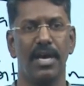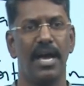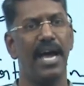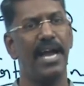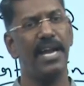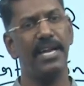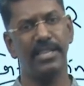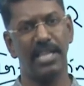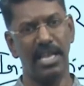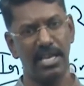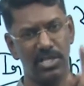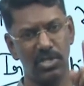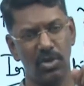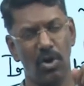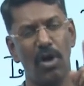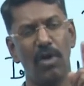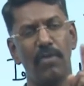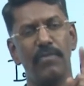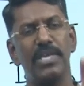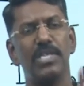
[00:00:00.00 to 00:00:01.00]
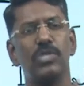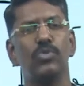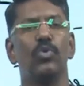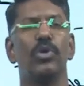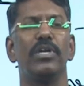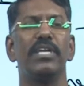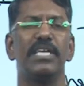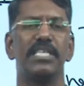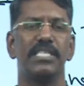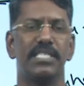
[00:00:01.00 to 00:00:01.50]
and there is always
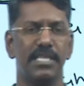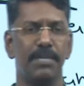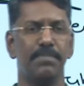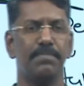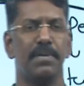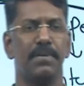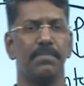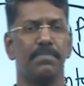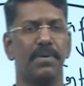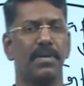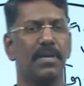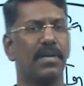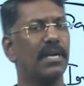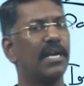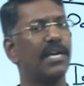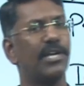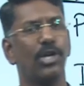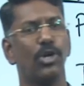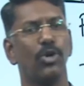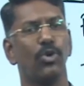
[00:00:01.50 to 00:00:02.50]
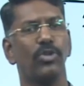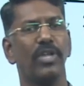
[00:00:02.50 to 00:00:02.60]
one essay paper related